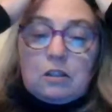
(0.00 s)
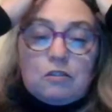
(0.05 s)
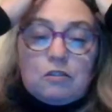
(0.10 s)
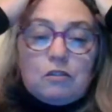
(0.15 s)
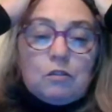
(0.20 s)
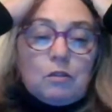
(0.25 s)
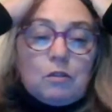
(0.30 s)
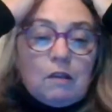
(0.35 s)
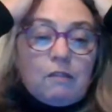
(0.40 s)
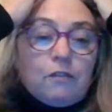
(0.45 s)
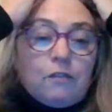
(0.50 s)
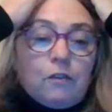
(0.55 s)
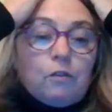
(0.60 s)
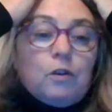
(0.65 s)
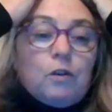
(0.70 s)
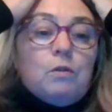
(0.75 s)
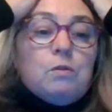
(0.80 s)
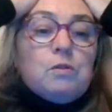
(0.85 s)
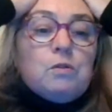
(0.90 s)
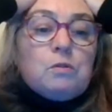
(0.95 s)
to do that
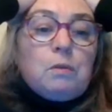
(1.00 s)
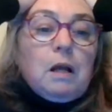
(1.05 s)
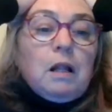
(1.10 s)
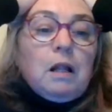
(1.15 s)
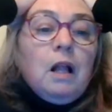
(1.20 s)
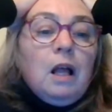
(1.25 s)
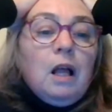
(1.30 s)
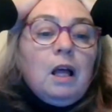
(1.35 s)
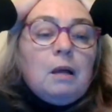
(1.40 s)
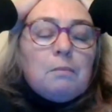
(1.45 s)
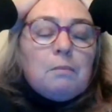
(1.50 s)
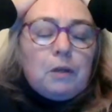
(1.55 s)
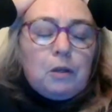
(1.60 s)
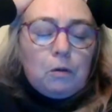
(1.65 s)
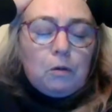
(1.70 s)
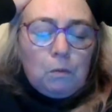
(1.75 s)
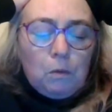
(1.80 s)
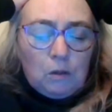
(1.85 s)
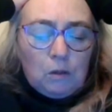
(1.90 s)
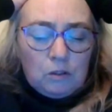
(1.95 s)
for you as well. But
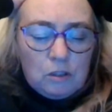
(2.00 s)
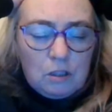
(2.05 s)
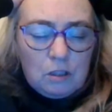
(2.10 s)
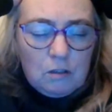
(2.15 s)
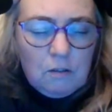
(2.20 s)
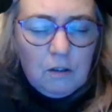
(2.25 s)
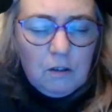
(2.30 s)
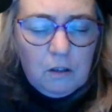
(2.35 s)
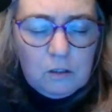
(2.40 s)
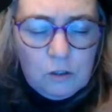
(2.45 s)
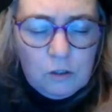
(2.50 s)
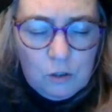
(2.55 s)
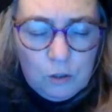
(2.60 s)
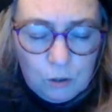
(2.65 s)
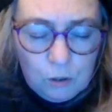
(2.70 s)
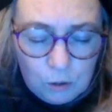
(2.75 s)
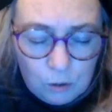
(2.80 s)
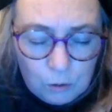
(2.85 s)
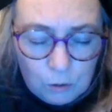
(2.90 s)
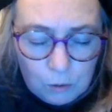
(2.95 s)
you want
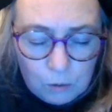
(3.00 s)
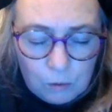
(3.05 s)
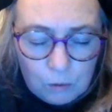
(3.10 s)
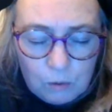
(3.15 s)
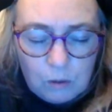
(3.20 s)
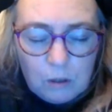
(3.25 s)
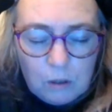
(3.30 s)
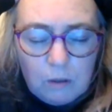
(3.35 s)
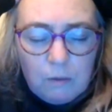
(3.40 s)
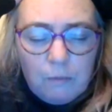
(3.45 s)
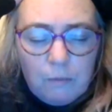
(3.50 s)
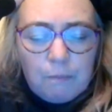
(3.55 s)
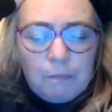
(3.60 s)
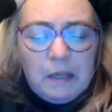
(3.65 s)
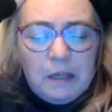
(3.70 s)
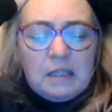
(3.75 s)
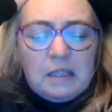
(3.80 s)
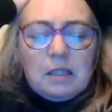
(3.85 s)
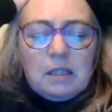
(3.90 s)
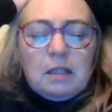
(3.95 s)

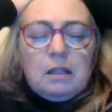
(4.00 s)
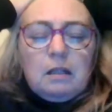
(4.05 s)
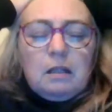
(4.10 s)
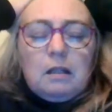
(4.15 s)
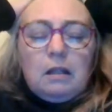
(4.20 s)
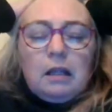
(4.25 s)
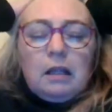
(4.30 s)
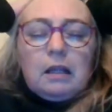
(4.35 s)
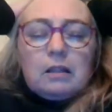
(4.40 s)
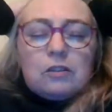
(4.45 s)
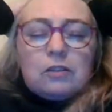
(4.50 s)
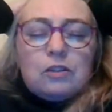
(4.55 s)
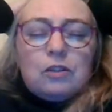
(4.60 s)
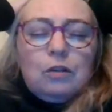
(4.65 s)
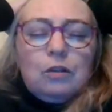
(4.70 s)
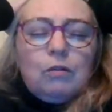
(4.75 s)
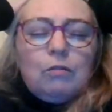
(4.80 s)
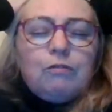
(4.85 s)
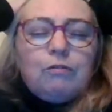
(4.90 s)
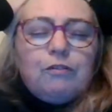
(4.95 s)
me to link
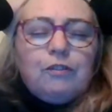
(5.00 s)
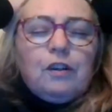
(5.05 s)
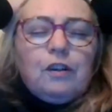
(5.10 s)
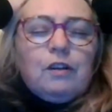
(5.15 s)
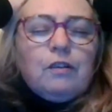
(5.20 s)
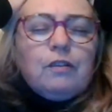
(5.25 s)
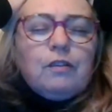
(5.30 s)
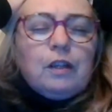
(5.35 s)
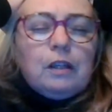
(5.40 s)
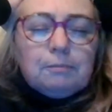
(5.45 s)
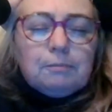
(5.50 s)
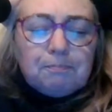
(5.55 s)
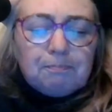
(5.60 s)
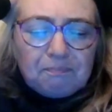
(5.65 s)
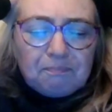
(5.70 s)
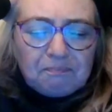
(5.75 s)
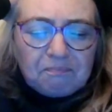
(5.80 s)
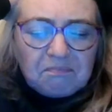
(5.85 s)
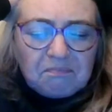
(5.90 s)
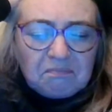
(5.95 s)
to your father.
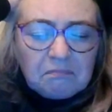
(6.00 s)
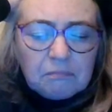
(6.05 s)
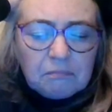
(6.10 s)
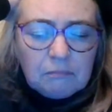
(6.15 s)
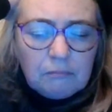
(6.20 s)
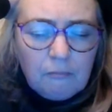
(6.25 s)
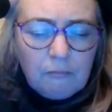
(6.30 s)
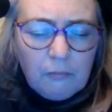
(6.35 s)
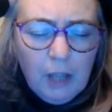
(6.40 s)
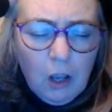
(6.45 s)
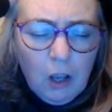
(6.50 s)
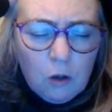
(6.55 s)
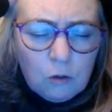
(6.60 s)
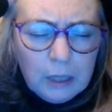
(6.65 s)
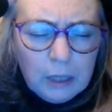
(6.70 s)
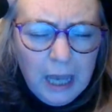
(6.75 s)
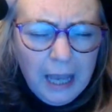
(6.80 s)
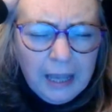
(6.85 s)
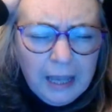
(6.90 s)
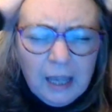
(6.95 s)

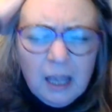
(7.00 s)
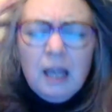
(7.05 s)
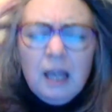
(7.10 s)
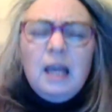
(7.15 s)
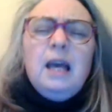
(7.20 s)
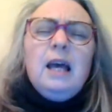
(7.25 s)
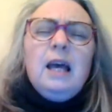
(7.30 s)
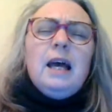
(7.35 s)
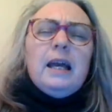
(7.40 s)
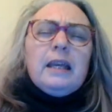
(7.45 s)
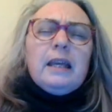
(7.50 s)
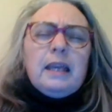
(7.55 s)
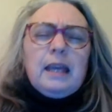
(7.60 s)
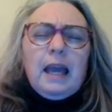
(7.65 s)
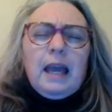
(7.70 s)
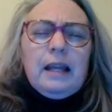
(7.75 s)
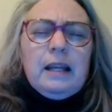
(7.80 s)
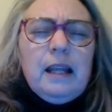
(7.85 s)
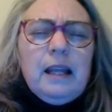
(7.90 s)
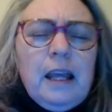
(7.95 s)
Okay,
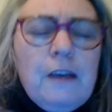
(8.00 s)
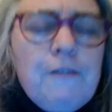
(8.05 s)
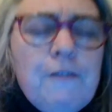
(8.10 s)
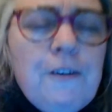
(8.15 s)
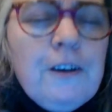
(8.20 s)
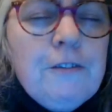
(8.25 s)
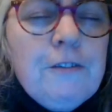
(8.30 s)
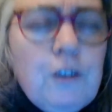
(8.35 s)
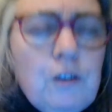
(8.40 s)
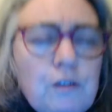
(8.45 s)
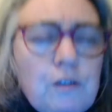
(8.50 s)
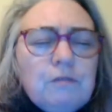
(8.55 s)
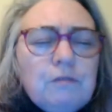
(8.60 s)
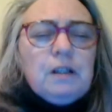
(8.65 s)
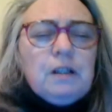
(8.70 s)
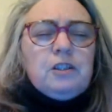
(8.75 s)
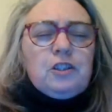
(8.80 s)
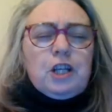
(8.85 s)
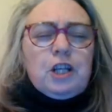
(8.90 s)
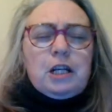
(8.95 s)
again, if I've got the
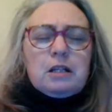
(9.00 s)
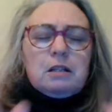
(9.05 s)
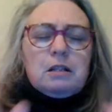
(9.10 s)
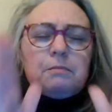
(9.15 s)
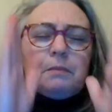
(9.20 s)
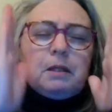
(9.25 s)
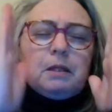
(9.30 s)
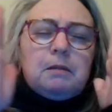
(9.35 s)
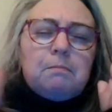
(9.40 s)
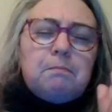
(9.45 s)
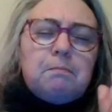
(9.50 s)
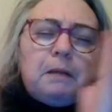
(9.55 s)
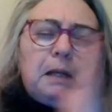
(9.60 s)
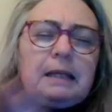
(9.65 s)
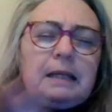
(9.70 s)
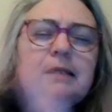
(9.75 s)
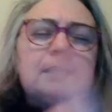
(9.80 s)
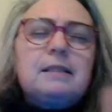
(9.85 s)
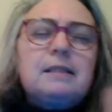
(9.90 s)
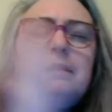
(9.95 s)
right gentleman,
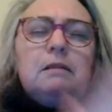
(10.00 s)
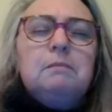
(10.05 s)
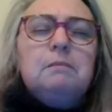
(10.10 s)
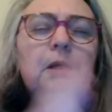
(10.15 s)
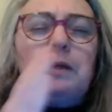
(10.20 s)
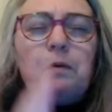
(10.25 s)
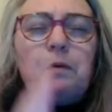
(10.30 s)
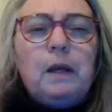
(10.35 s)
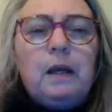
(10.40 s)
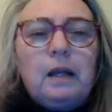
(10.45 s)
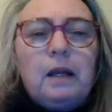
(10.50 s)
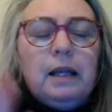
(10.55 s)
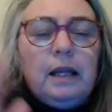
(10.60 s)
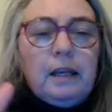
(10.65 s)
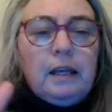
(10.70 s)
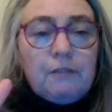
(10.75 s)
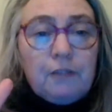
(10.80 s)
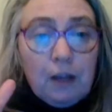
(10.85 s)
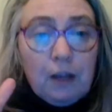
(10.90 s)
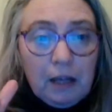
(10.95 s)
please tell me
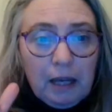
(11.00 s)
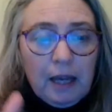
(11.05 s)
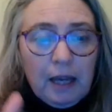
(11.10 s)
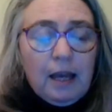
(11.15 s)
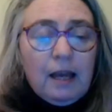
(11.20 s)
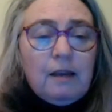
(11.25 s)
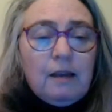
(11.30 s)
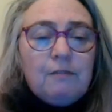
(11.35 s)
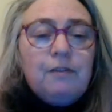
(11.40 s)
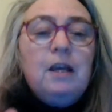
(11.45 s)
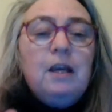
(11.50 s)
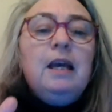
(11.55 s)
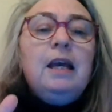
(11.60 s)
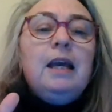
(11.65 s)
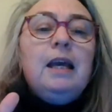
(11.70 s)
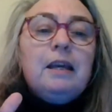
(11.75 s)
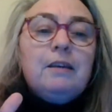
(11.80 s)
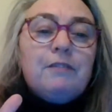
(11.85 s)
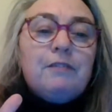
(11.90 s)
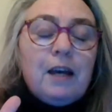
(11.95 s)
quickly if I have.
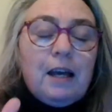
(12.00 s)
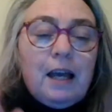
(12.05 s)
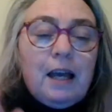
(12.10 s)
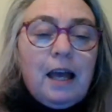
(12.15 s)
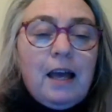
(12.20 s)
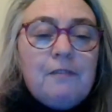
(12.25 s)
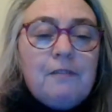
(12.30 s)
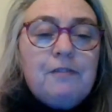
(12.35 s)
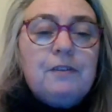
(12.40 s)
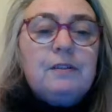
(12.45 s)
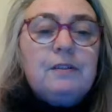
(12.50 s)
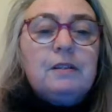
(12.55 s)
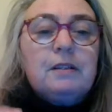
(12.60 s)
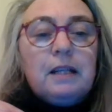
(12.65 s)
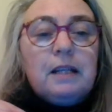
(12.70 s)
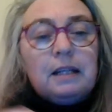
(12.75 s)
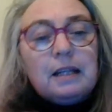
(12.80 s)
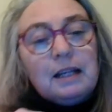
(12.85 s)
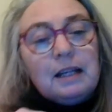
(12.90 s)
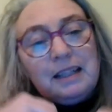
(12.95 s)
If I haven't,
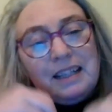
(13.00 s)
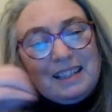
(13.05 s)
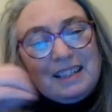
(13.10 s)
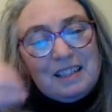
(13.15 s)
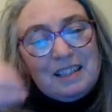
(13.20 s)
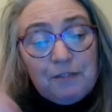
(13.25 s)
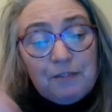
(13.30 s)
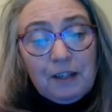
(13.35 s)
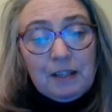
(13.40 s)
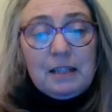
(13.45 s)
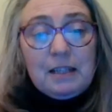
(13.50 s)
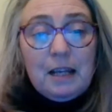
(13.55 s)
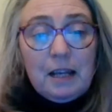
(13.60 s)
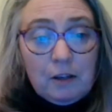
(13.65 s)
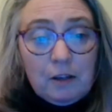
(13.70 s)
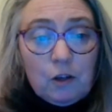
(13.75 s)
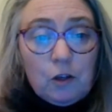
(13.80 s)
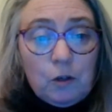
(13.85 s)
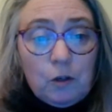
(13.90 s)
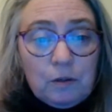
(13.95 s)
then I need to find out
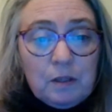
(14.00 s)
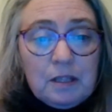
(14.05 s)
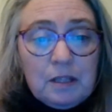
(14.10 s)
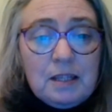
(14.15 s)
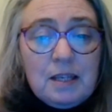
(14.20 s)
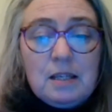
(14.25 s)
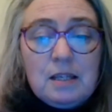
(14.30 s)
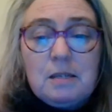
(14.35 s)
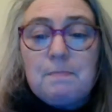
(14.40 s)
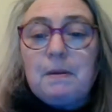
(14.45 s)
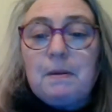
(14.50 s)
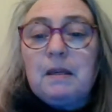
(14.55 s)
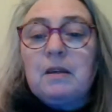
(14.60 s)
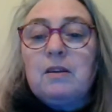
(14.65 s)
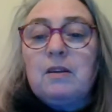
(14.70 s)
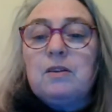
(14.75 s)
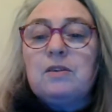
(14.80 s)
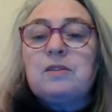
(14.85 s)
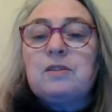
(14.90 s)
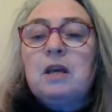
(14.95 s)
who this is,
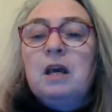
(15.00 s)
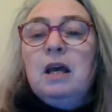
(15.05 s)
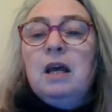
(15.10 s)
because